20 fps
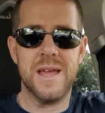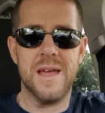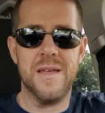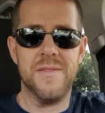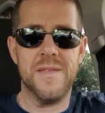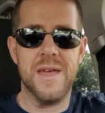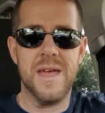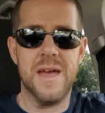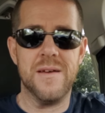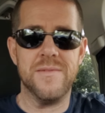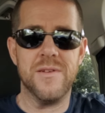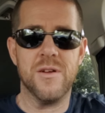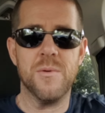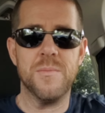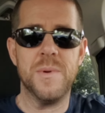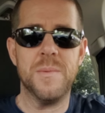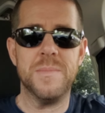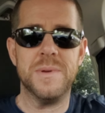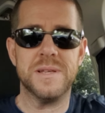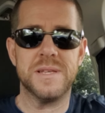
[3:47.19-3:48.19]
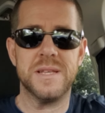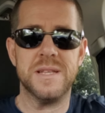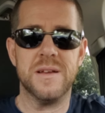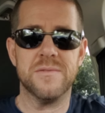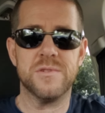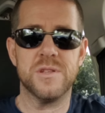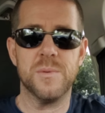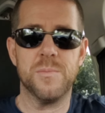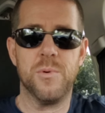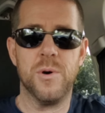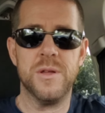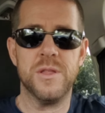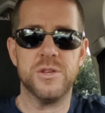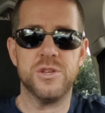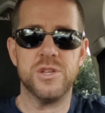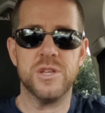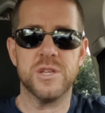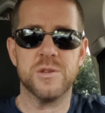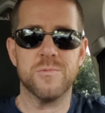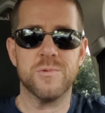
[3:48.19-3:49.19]
and they have never been busy enough to the point that
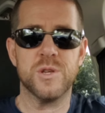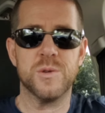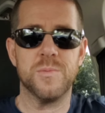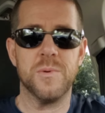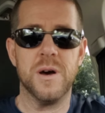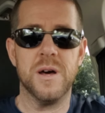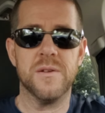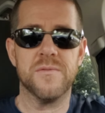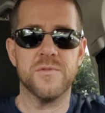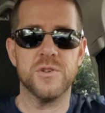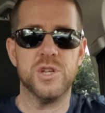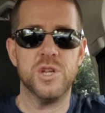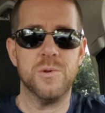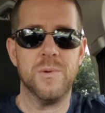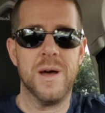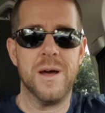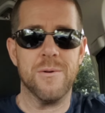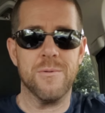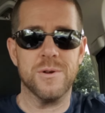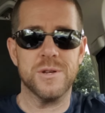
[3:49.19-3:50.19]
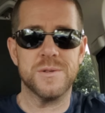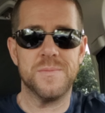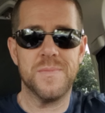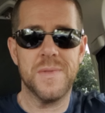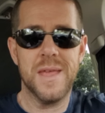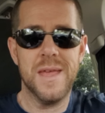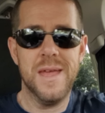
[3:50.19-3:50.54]
she doesn't respond for 2 hours.